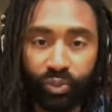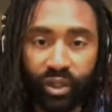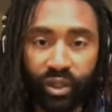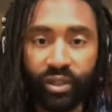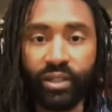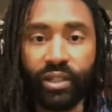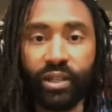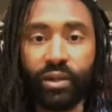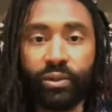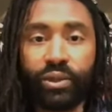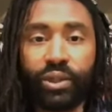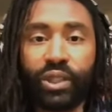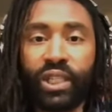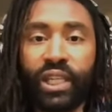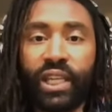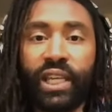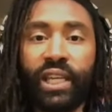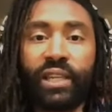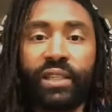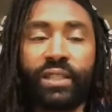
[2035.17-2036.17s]
So
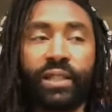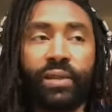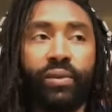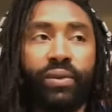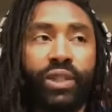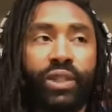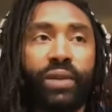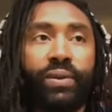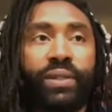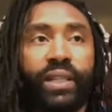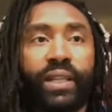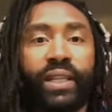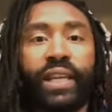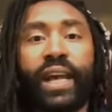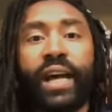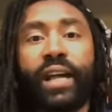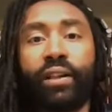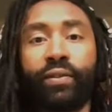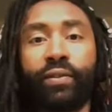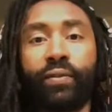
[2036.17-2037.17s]
she was in
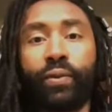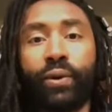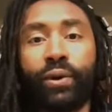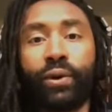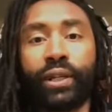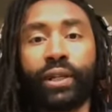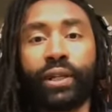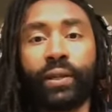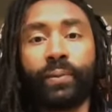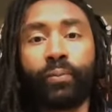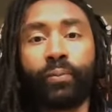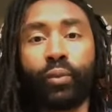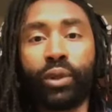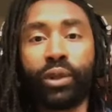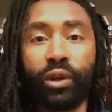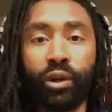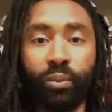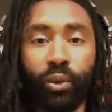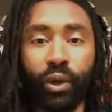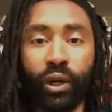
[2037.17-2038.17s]
California with
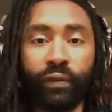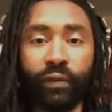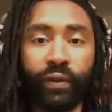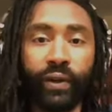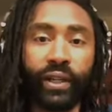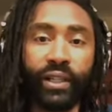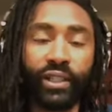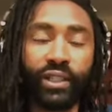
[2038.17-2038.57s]
her boyfriend.